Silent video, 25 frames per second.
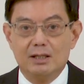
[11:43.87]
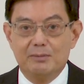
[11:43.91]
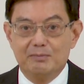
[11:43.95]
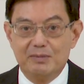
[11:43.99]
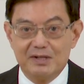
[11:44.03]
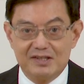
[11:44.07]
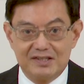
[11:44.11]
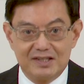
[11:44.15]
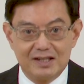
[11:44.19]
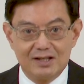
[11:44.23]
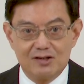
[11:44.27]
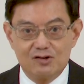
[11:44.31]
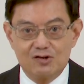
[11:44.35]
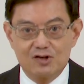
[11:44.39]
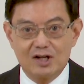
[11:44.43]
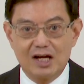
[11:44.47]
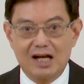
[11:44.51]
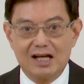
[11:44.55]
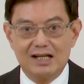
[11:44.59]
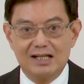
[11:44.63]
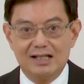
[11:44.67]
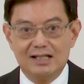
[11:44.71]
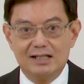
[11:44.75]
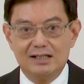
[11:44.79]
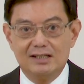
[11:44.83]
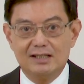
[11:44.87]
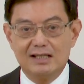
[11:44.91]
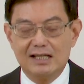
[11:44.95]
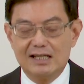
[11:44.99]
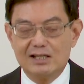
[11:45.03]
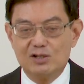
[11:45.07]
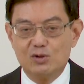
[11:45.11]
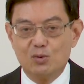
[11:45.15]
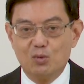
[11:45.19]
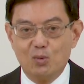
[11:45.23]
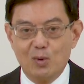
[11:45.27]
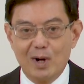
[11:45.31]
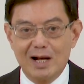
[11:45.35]
Business China
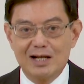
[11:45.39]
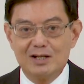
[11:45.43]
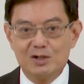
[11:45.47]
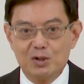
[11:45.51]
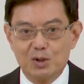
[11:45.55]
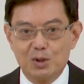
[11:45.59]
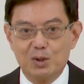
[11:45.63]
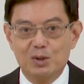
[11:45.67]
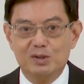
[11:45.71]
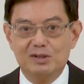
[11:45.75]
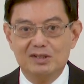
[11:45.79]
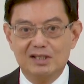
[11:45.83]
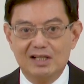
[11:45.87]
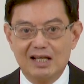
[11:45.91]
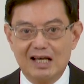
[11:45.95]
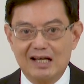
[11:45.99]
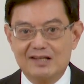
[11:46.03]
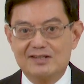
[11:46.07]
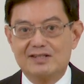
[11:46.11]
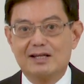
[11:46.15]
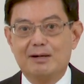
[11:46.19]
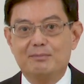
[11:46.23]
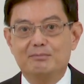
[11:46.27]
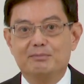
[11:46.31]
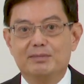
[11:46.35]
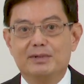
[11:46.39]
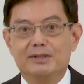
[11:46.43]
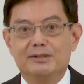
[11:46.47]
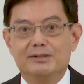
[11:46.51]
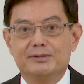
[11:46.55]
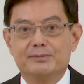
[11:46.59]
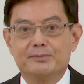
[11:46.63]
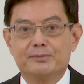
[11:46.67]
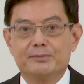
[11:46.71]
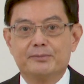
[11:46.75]
is one good example.